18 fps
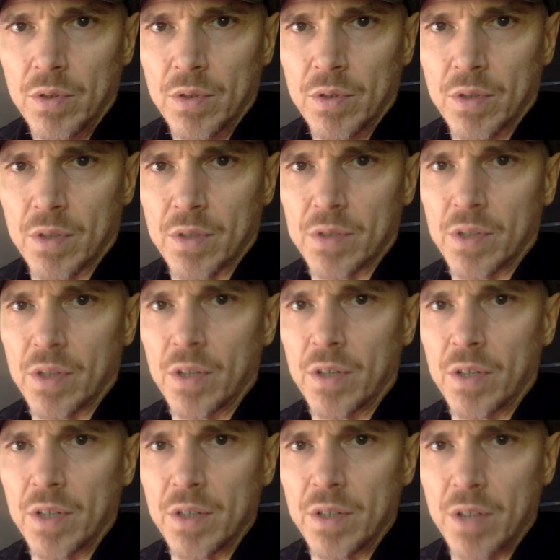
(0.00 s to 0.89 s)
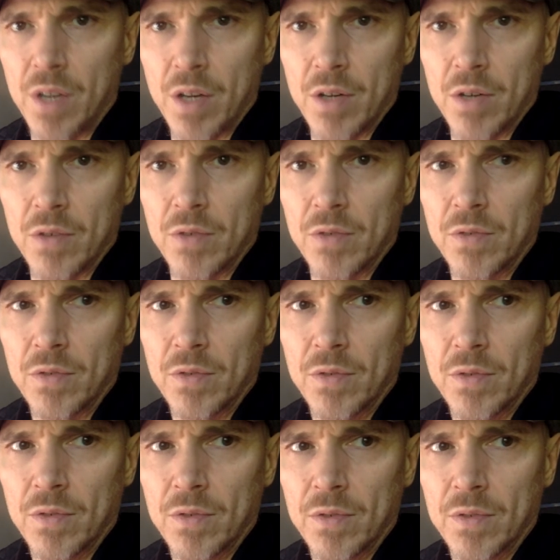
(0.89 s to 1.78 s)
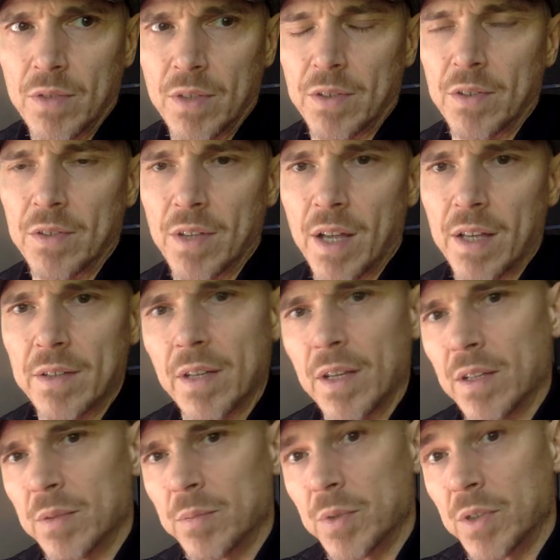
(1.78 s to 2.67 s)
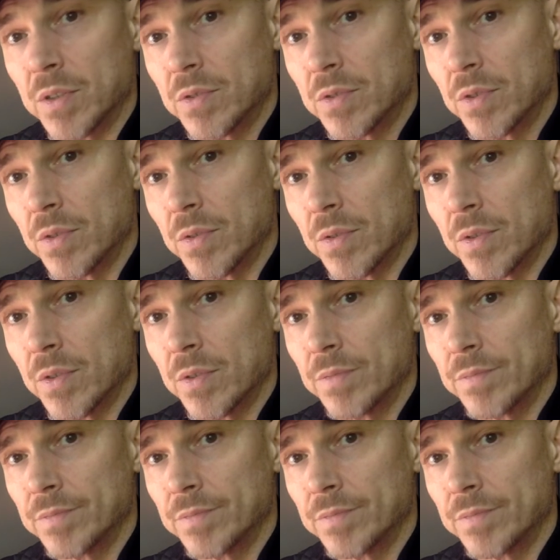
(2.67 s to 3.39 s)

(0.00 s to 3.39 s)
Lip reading: because I already know that they're not telling me the truth.